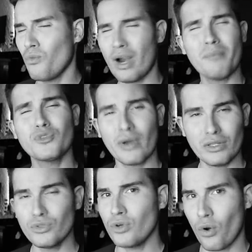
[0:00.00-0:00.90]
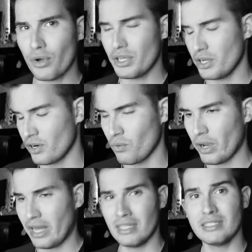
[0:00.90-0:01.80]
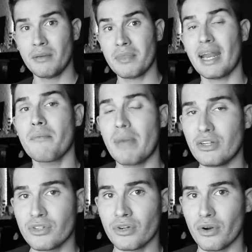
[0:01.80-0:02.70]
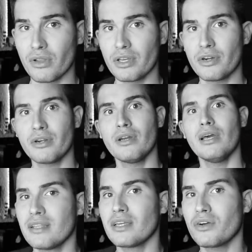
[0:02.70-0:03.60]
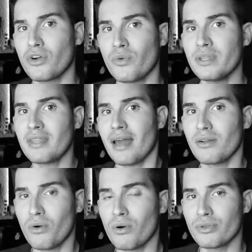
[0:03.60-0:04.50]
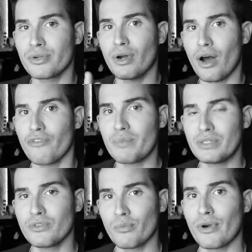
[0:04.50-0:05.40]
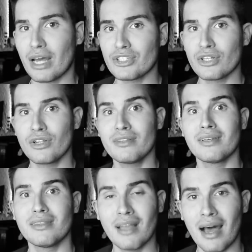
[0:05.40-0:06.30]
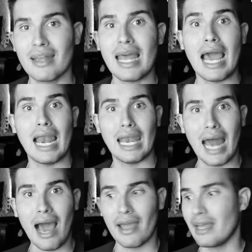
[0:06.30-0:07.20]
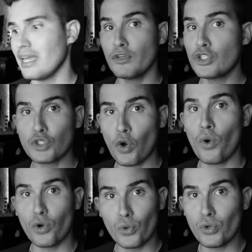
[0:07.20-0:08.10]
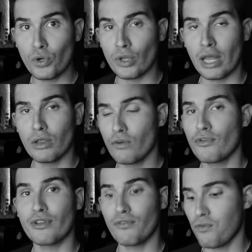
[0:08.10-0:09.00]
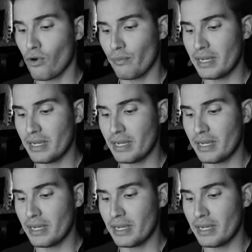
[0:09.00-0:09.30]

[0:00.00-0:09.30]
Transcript: where I'm trying to go here, and this is something that I mentioned earlier, the current title holder of Miss Supranational did not lie. If you just go on Google and look for the four